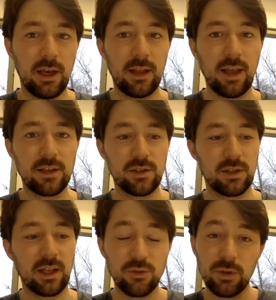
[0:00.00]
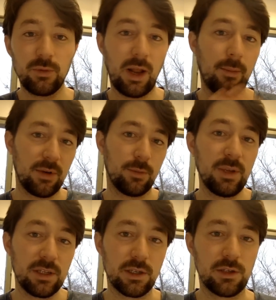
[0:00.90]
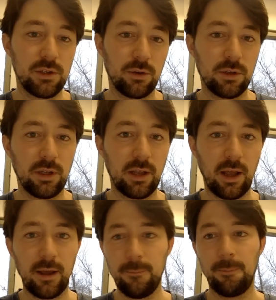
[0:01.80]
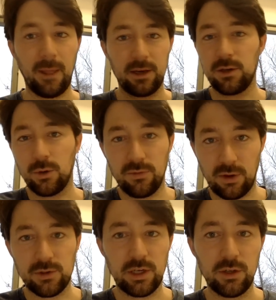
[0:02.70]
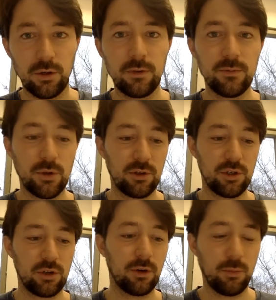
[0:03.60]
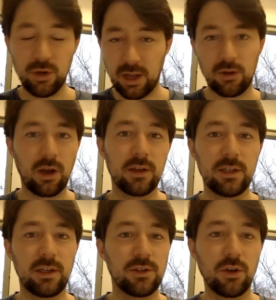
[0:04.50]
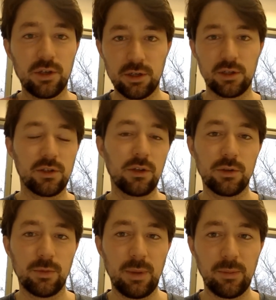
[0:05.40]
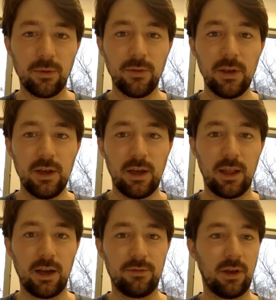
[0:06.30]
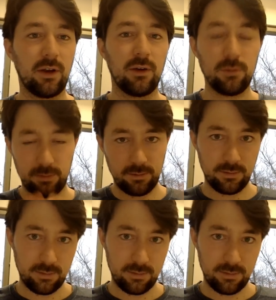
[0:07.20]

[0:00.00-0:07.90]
And that's really what happened to me as a consultant. Like I didn't know if I was any good, so I just started putting out content. I started consulting with people, and then I found out